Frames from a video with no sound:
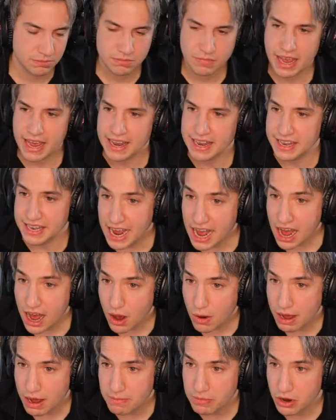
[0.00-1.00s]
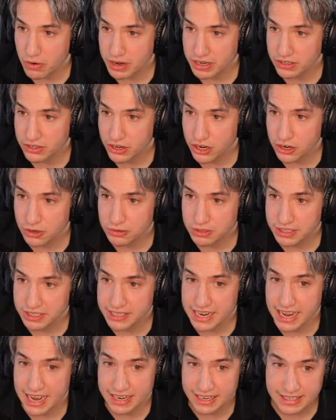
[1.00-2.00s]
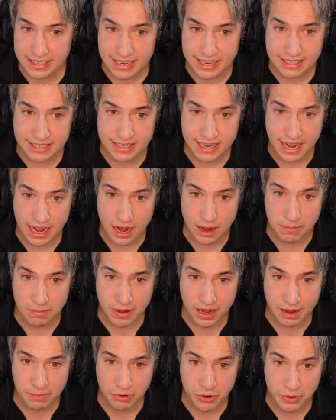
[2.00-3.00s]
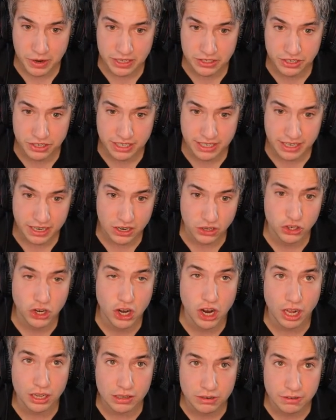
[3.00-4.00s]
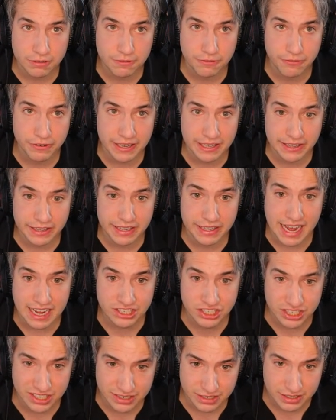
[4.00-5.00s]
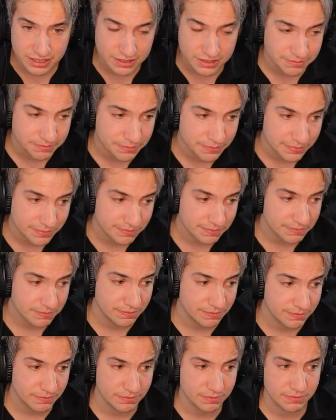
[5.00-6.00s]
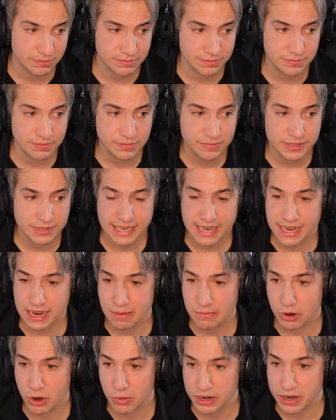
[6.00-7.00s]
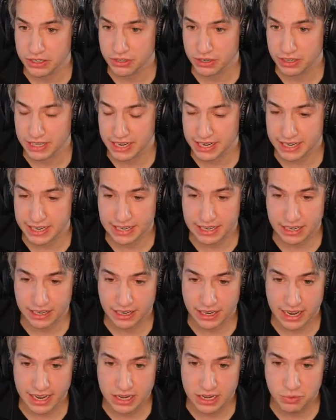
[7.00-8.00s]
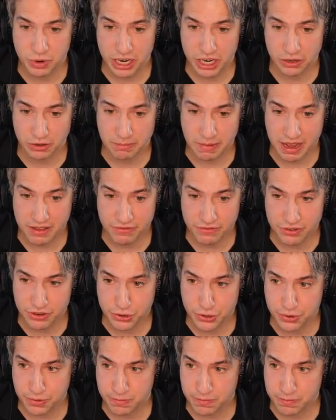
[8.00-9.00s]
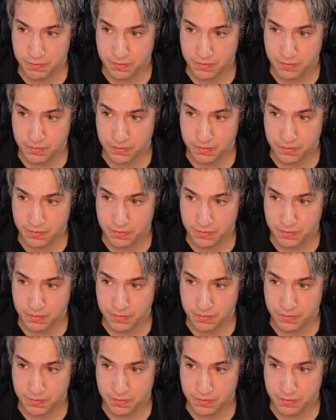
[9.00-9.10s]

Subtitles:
And now I'm going to go to the Annotate tab. I'm going to click on Color Fill Legend. And I'm going to click anywhere on my view.